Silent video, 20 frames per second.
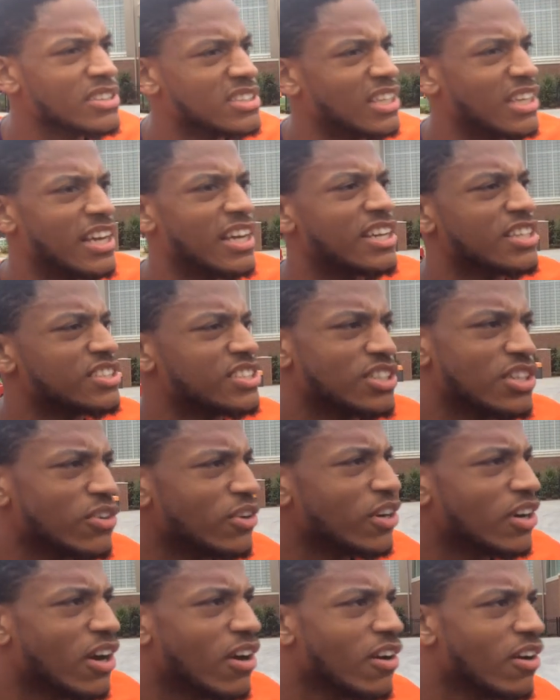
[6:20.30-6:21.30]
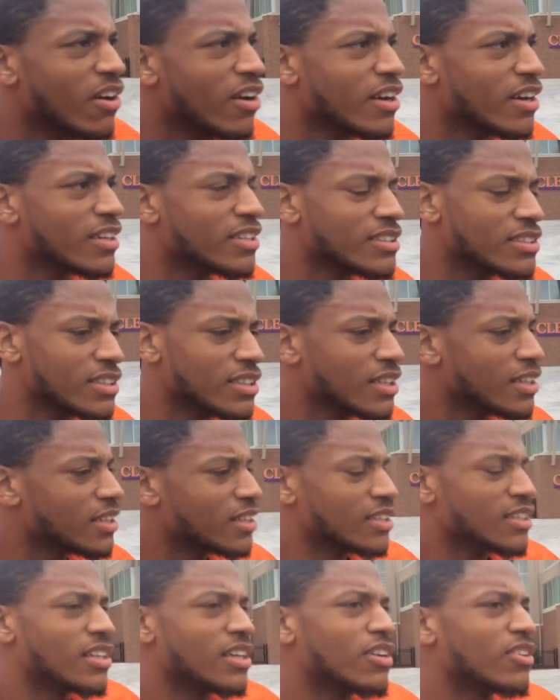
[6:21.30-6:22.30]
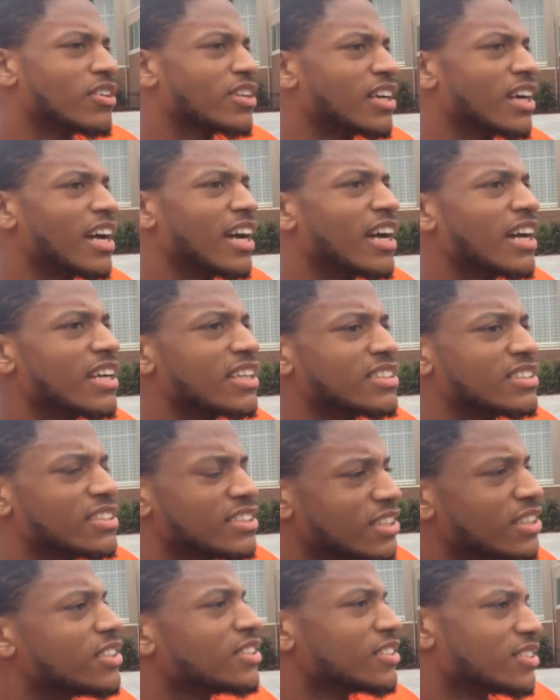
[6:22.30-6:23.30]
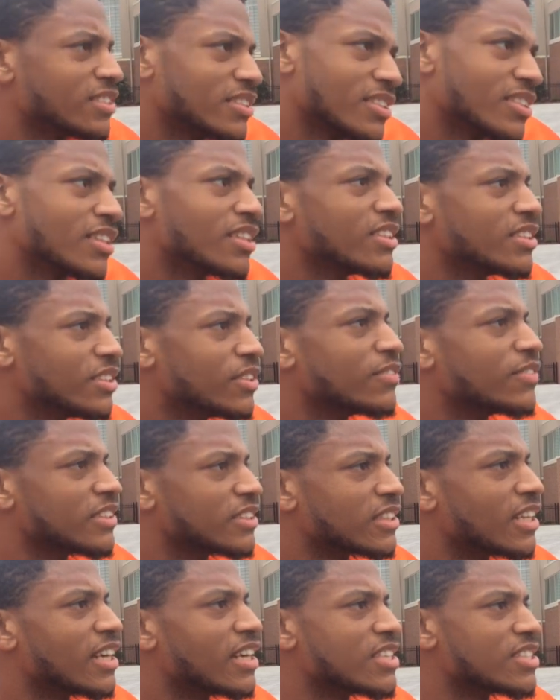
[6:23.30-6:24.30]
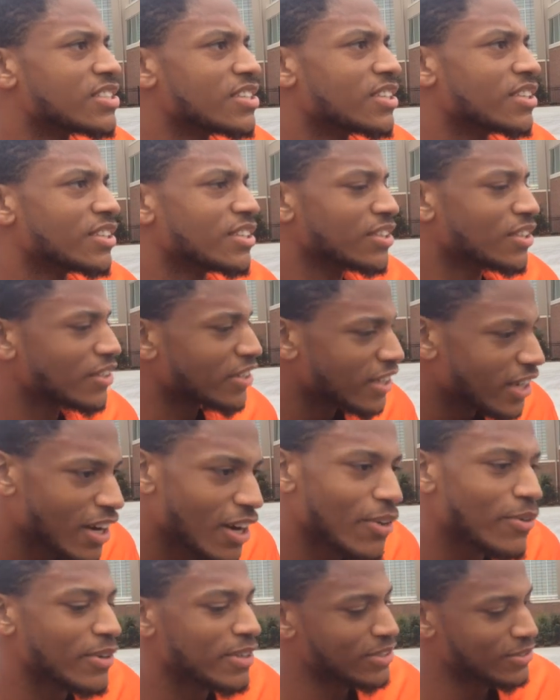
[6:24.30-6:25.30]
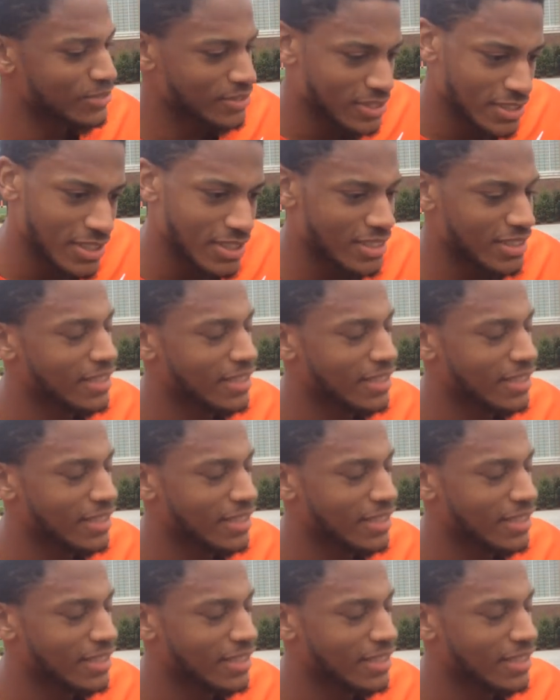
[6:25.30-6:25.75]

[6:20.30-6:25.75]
Just the energy, going hard. The older guys, the leaders of the defense last year, you know, they always was,